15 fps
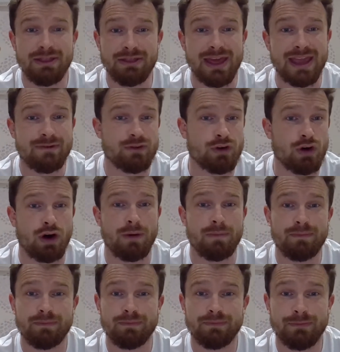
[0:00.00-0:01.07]
they've
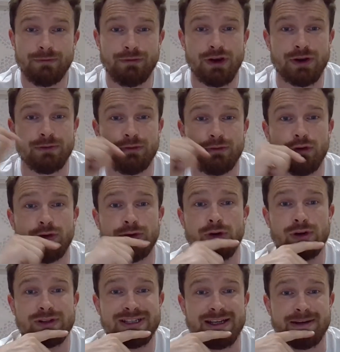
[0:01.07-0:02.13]
got 3rd and 4th
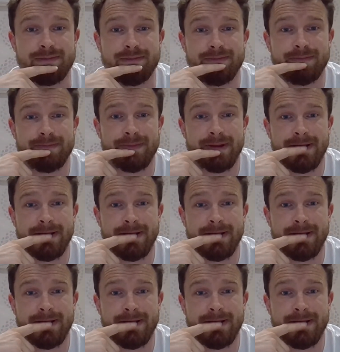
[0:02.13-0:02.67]
locked in.